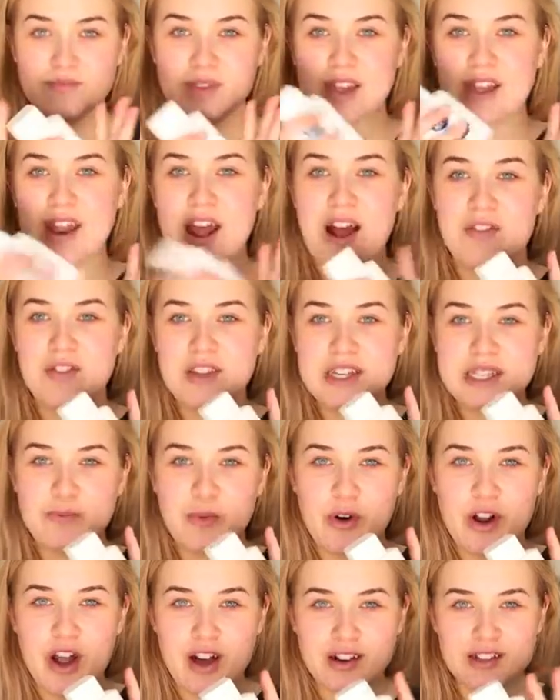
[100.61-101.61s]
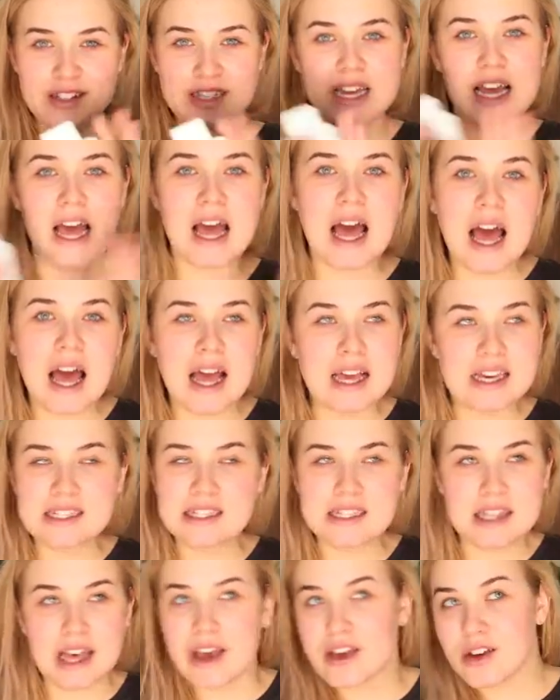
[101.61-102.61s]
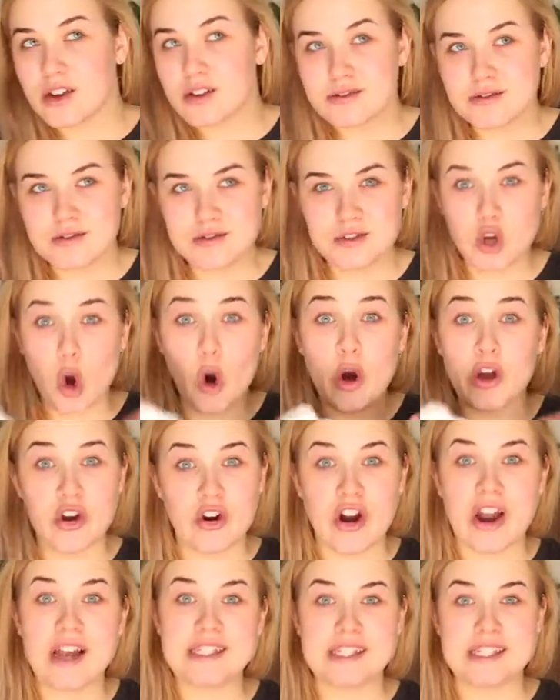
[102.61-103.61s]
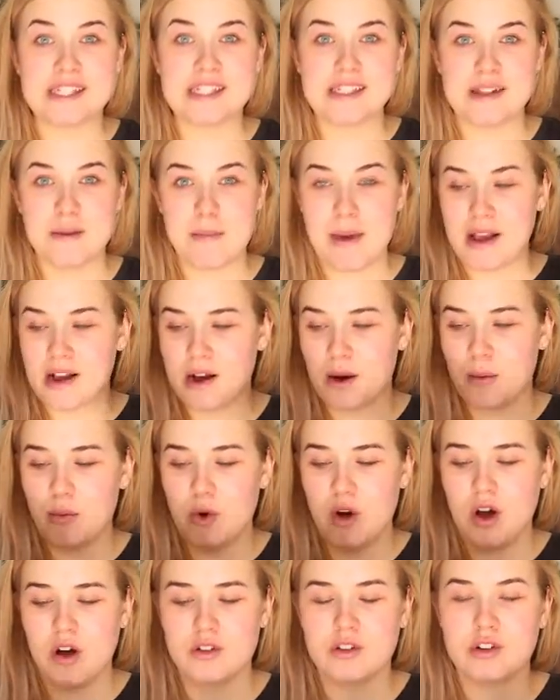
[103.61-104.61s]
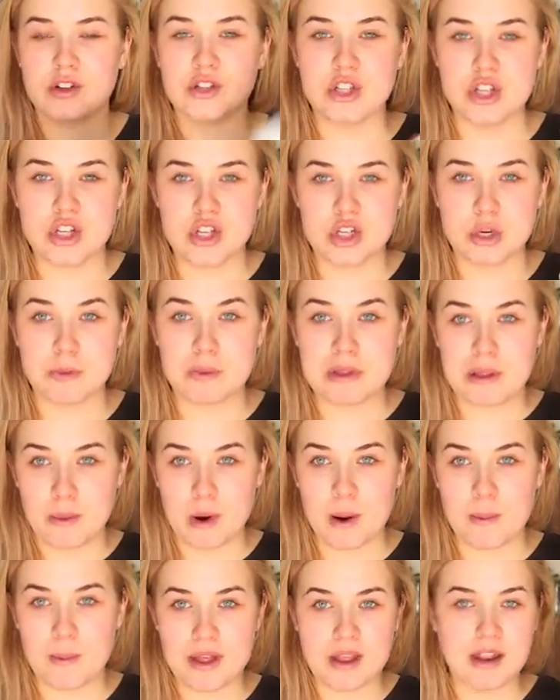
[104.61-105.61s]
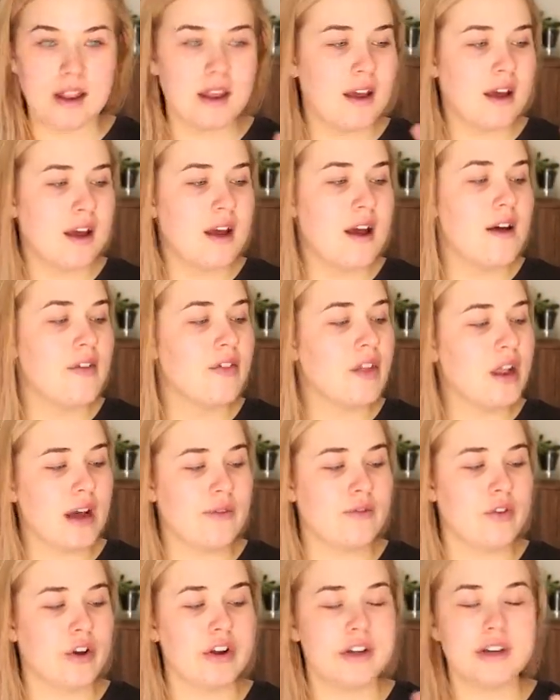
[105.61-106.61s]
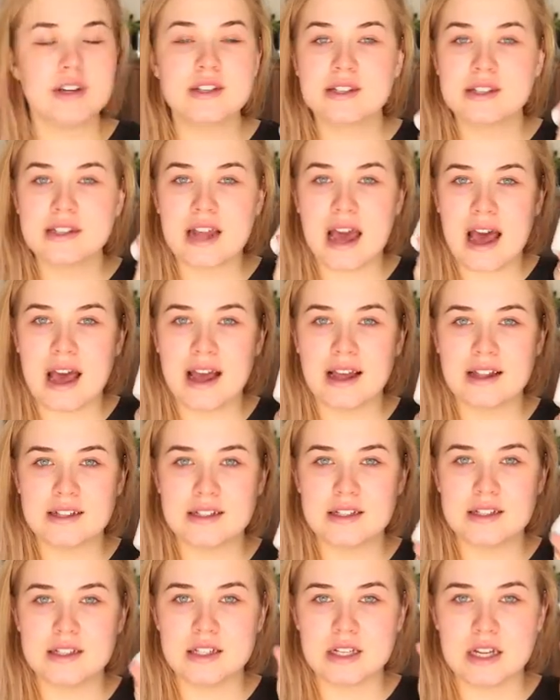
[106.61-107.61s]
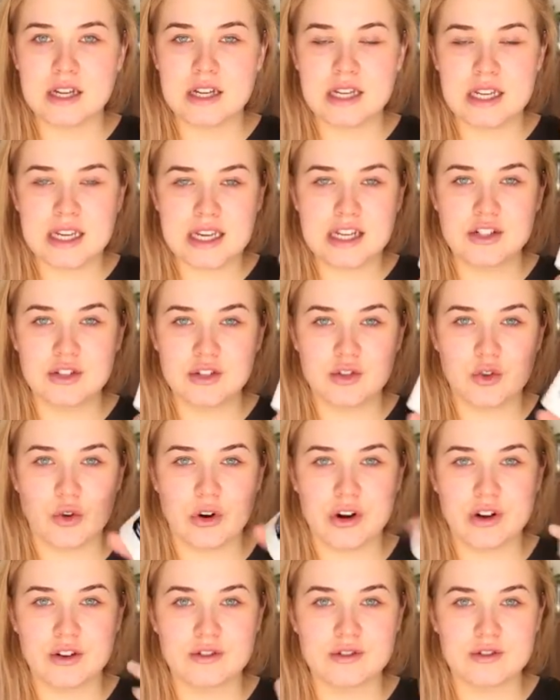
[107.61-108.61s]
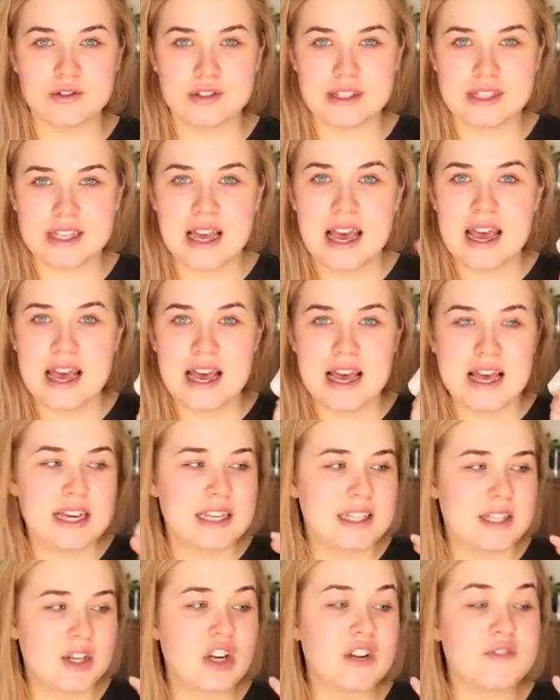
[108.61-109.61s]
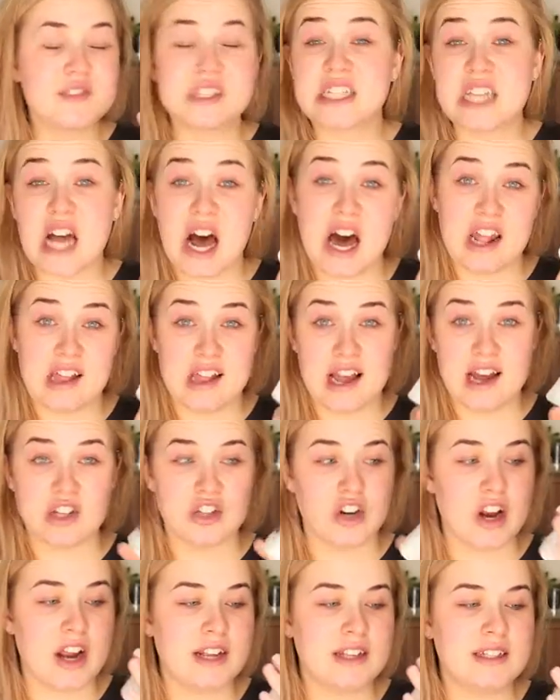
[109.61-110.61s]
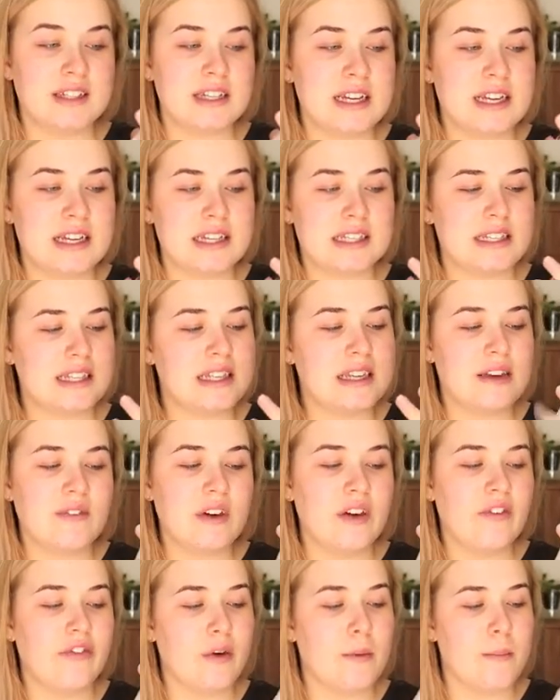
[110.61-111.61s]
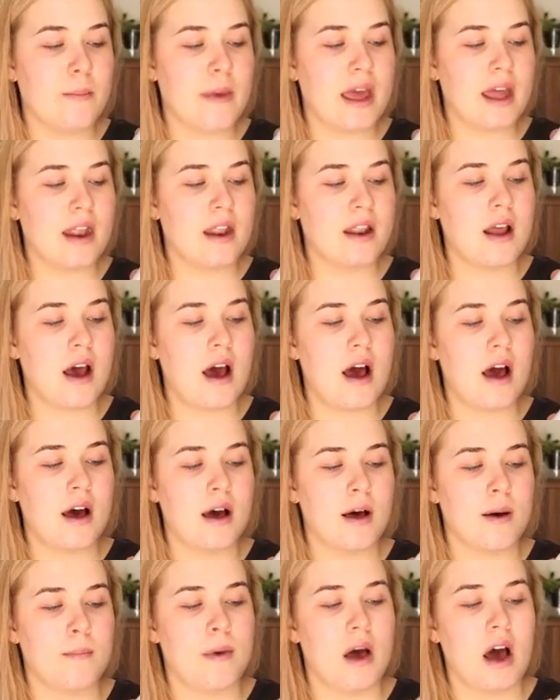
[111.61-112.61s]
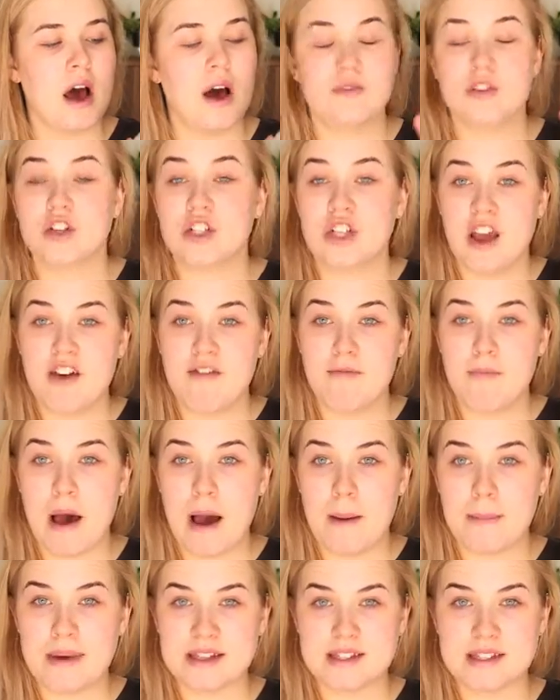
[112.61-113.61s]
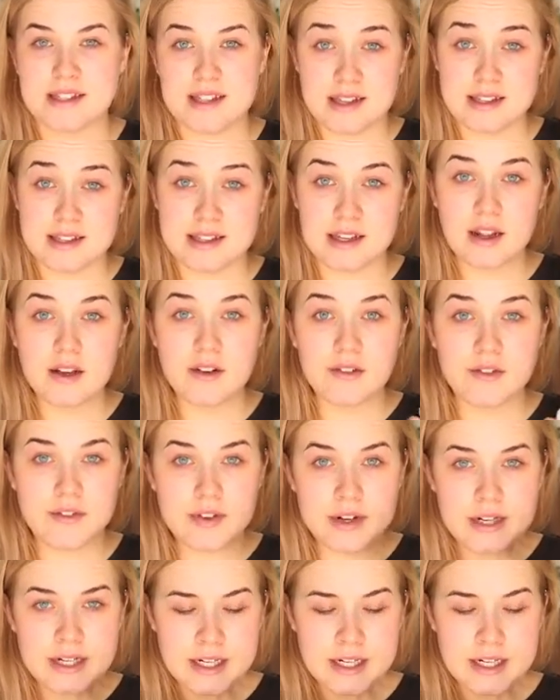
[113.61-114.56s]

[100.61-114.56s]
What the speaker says: Now this product is like going crazy in the makeup world on YouTube at the moment that I've noticed, and Nikki Tutorials sort of started that trend. It is the Nivea for Men Aftershave Balm Insensitive.